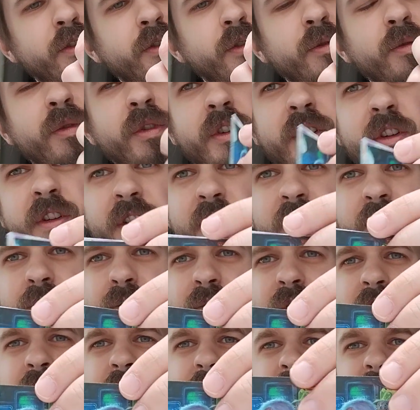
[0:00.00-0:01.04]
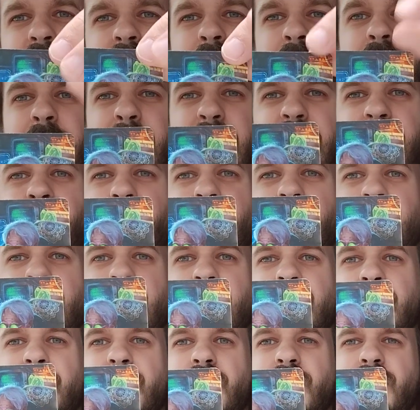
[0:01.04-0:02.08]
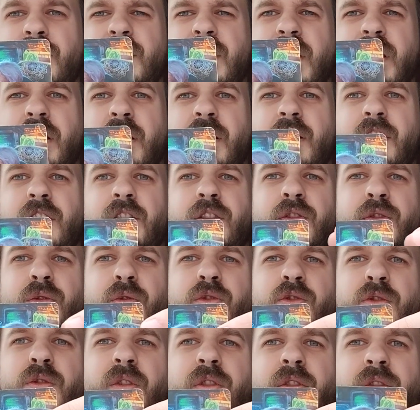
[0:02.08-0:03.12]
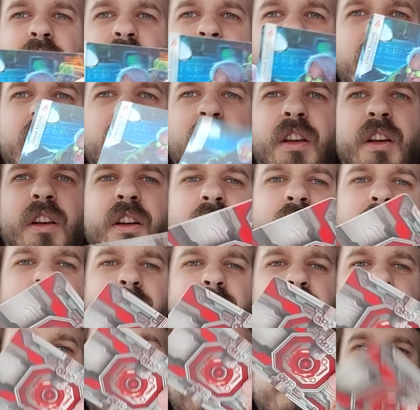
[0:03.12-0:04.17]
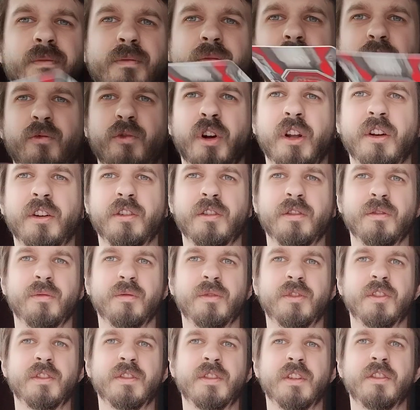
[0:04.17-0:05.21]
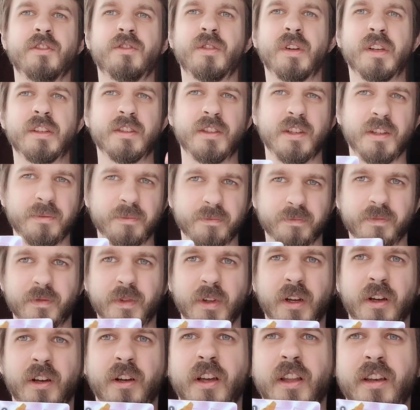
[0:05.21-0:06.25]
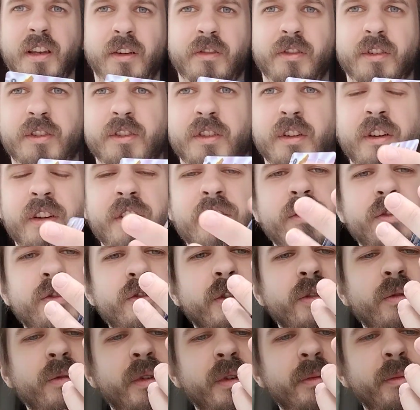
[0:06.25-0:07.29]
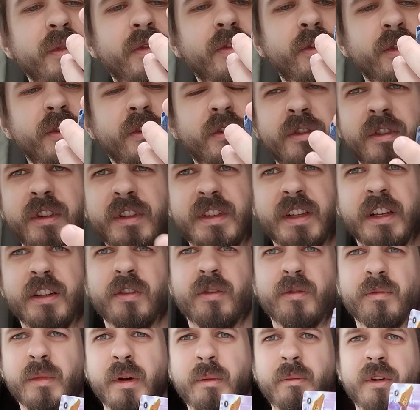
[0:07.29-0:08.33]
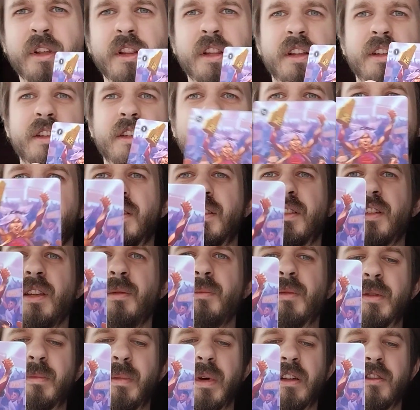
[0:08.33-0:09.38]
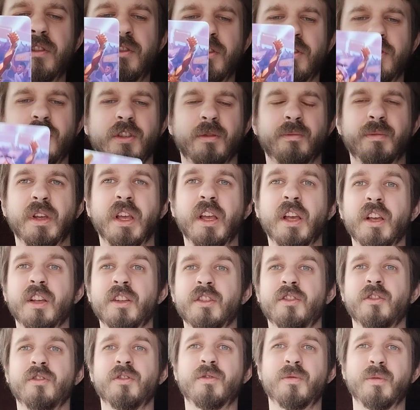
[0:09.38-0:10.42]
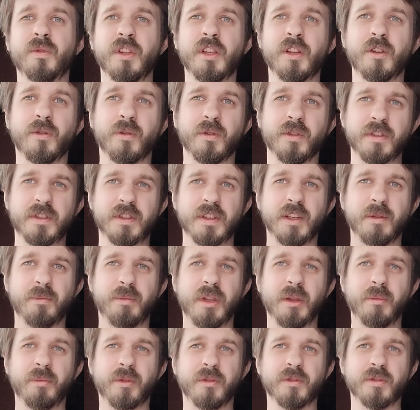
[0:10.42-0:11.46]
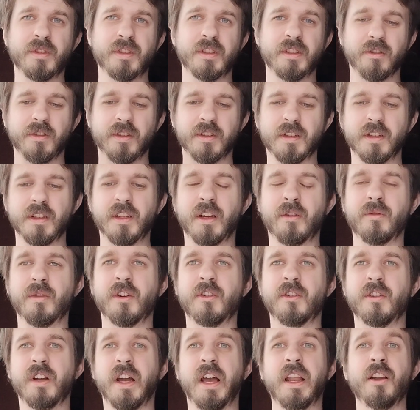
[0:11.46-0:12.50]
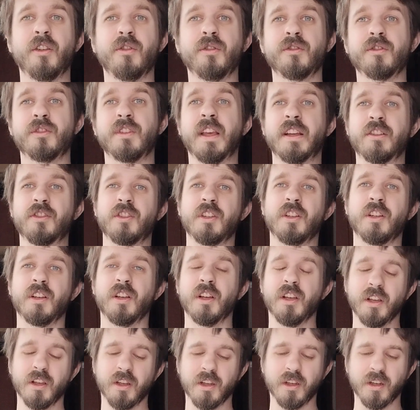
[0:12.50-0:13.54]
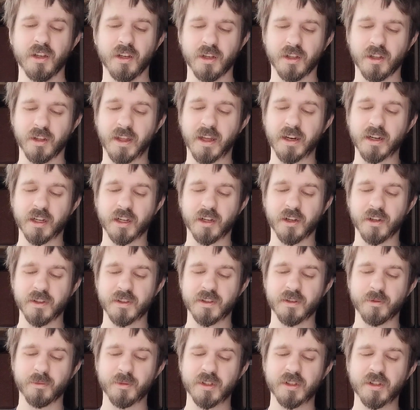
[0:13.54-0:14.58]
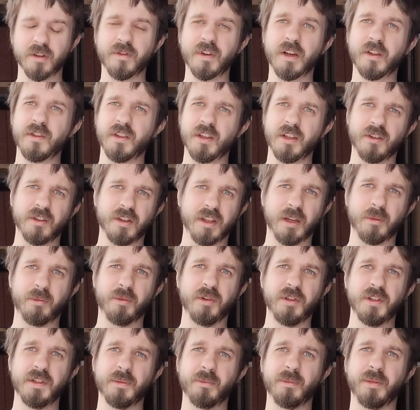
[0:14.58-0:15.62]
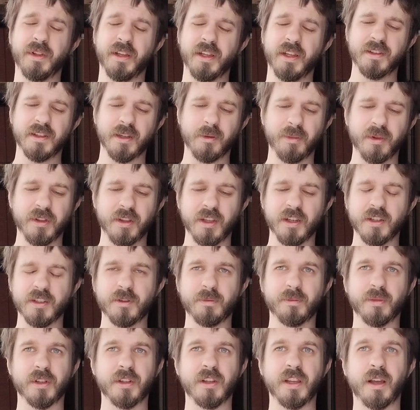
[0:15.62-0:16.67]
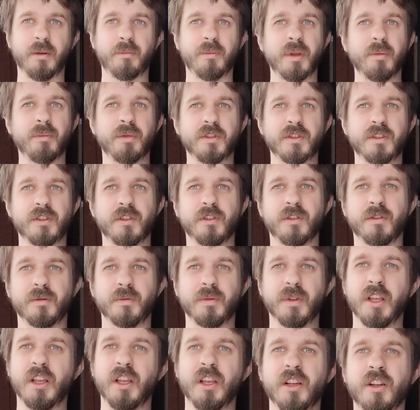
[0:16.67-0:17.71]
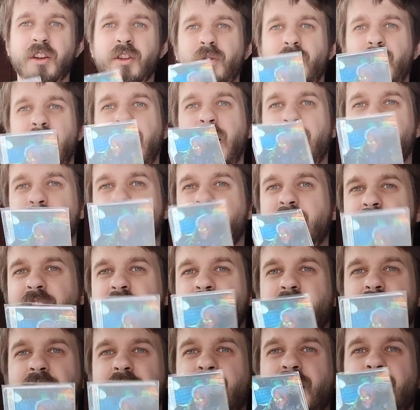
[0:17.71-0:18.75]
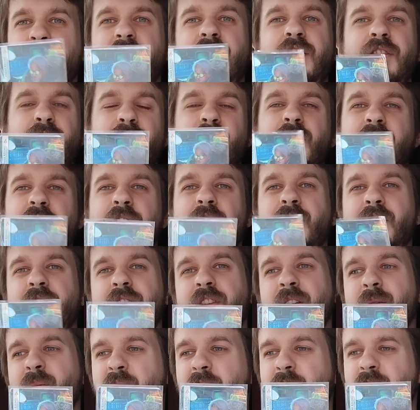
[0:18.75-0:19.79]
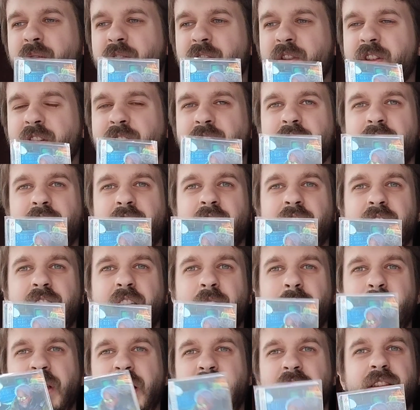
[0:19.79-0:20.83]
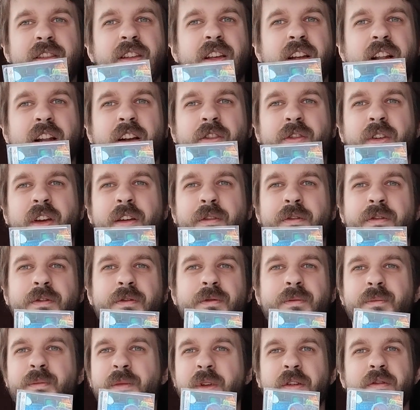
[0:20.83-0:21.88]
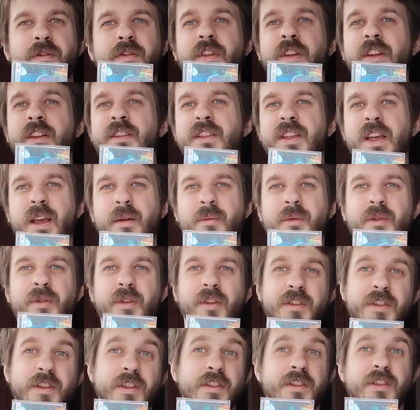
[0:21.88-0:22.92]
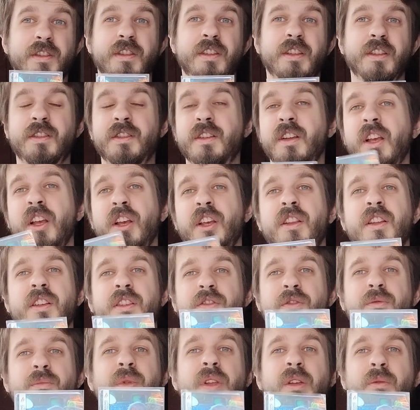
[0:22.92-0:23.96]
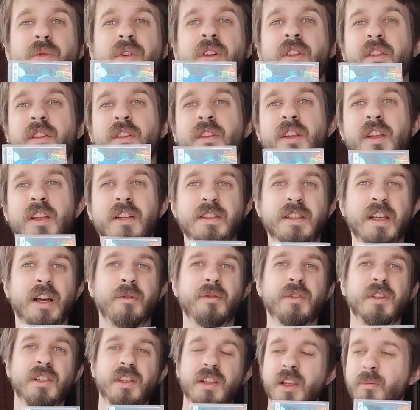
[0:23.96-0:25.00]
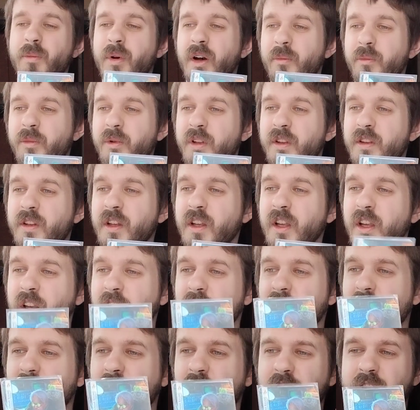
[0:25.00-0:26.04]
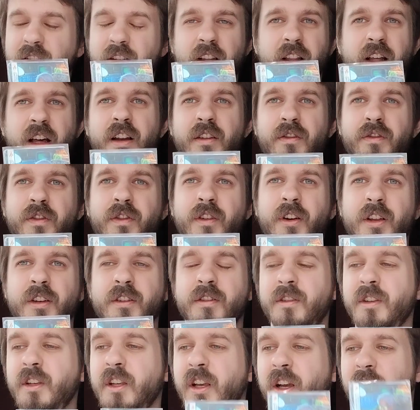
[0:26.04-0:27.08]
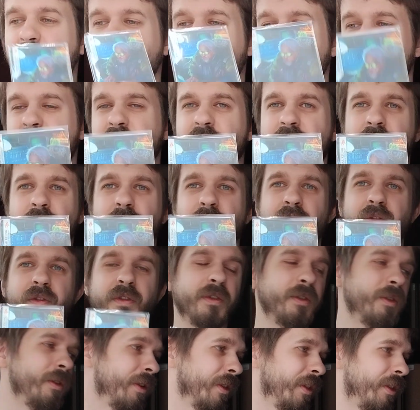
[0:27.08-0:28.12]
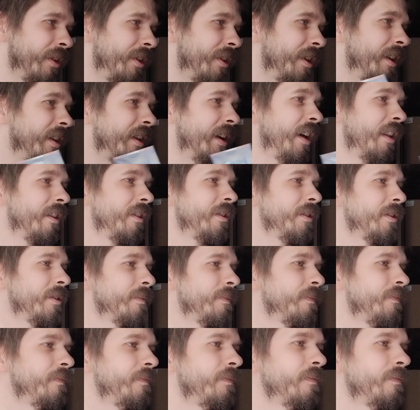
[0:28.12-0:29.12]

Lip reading: I'm not sure. This looks like a neutral runner, which is interesting. I never saw a neutral one before, or at least I don't remember. And then this is team sponsorship. So it's really cool to see people still into Netrunner. I know there's actually a lot of custom stuff out there, like print and type of things, but yeah, people still grab like it's really cool to see people still into this game. Like I said, I don't have infinite time, or else this would be one of the things I would keep up with. It's a lot of fun. All right, this sold for $30.